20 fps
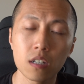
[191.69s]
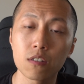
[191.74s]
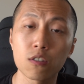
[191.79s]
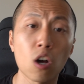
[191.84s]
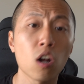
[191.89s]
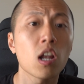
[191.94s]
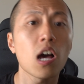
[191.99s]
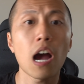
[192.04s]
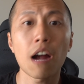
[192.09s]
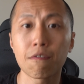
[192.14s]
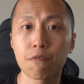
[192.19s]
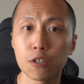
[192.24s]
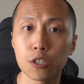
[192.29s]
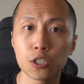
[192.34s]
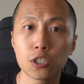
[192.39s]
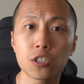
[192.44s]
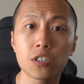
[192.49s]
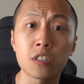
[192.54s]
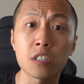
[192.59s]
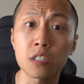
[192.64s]
Dollar
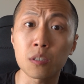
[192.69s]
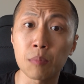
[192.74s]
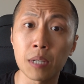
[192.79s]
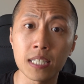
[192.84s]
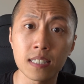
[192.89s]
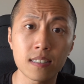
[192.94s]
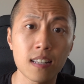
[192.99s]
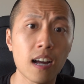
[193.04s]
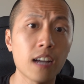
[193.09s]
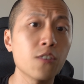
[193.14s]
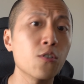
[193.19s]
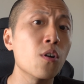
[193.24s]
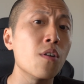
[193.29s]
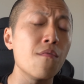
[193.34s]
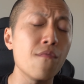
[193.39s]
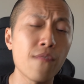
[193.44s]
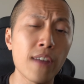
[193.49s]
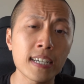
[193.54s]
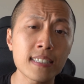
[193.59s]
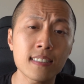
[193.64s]
average just means that you're
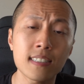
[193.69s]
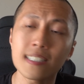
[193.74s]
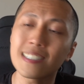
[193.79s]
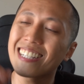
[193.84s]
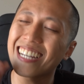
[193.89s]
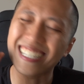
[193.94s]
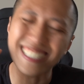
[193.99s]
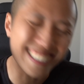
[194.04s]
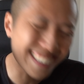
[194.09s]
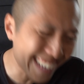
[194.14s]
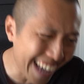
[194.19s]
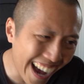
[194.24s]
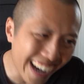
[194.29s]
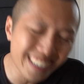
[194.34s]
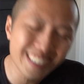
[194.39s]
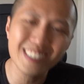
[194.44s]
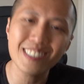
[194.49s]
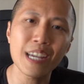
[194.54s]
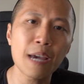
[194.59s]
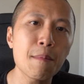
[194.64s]
investing the
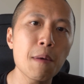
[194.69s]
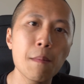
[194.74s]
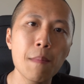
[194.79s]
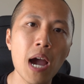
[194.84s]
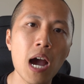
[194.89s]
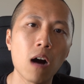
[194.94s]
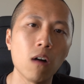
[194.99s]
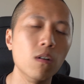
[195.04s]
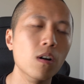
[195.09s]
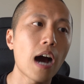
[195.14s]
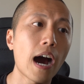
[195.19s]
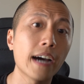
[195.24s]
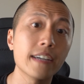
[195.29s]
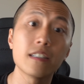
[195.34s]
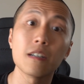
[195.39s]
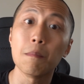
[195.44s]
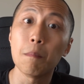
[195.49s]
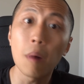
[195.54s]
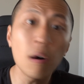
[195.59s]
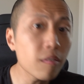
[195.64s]
exact same amount,
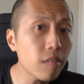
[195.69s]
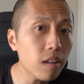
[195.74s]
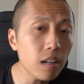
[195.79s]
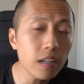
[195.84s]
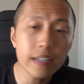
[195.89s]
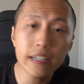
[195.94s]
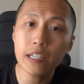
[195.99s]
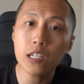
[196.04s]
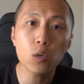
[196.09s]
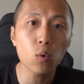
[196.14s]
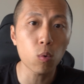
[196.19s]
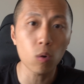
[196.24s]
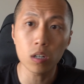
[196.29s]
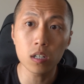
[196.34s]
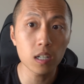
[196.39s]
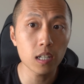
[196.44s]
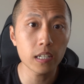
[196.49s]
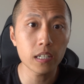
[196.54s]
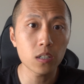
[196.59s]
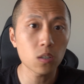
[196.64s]
either monthly,
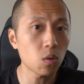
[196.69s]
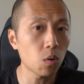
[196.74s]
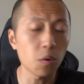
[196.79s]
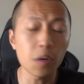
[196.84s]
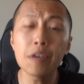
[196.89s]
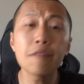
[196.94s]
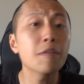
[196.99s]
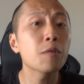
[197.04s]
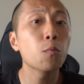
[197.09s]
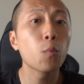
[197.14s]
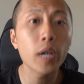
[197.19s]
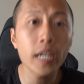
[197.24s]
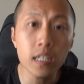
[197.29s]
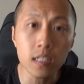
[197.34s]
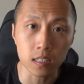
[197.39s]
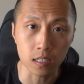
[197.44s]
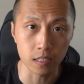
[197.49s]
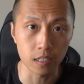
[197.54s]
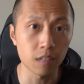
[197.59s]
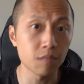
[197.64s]
quarterly, or even
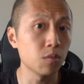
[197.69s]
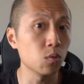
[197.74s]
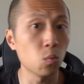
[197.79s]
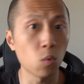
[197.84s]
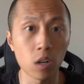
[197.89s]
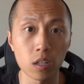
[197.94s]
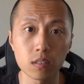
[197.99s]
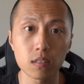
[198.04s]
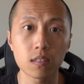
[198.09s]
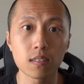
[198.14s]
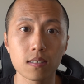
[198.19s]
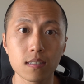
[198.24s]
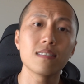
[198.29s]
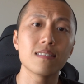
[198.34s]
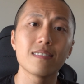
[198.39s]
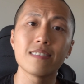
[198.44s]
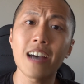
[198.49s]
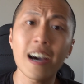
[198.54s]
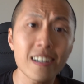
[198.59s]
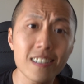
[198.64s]
weekly if you want.
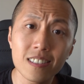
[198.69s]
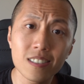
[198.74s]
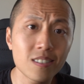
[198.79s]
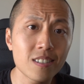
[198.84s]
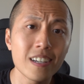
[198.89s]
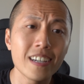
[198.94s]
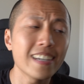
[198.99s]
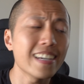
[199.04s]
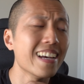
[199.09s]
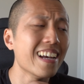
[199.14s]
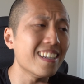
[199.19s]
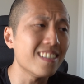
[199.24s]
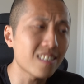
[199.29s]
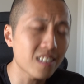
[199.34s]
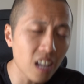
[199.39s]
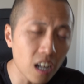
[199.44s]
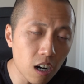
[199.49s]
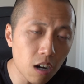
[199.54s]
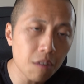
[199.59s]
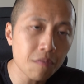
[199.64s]
That is,
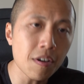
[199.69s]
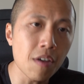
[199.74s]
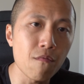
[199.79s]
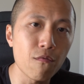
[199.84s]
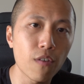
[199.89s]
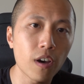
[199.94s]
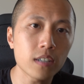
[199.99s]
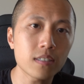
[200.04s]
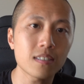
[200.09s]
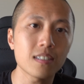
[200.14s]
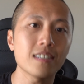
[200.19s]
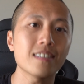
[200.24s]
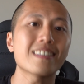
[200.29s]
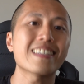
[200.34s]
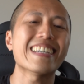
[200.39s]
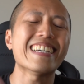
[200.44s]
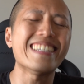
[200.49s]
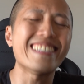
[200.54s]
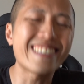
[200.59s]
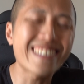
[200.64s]
instead of investing
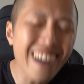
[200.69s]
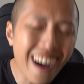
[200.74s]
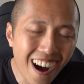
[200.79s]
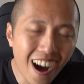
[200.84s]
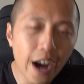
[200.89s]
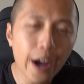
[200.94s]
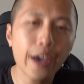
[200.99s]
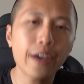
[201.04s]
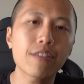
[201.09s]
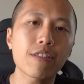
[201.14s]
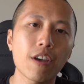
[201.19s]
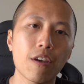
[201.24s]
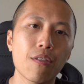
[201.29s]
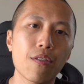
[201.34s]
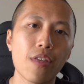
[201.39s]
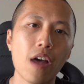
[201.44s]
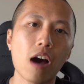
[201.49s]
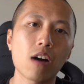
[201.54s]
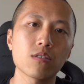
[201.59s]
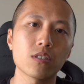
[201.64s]
the entire
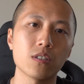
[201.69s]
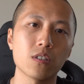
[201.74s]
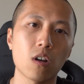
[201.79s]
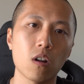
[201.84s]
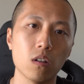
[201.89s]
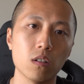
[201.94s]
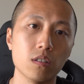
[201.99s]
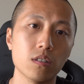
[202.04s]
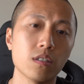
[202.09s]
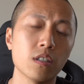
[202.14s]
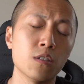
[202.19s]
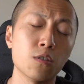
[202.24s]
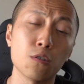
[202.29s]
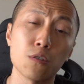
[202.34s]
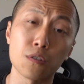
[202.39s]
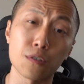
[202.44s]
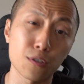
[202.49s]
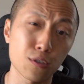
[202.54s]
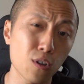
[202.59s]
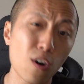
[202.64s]
$10,000 into
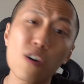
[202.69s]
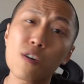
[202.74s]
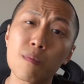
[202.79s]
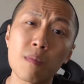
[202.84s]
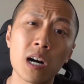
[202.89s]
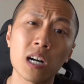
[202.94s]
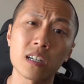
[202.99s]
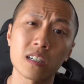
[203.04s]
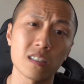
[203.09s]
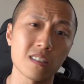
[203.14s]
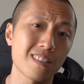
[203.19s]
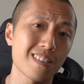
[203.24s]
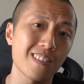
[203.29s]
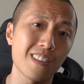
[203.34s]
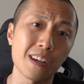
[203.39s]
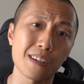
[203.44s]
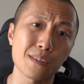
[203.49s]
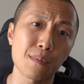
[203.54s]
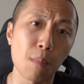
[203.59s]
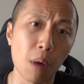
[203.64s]
the stock markets
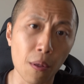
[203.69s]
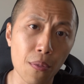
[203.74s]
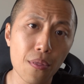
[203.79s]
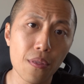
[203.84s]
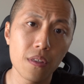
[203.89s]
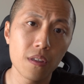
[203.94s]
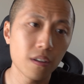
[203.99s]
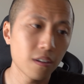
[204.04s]
next month,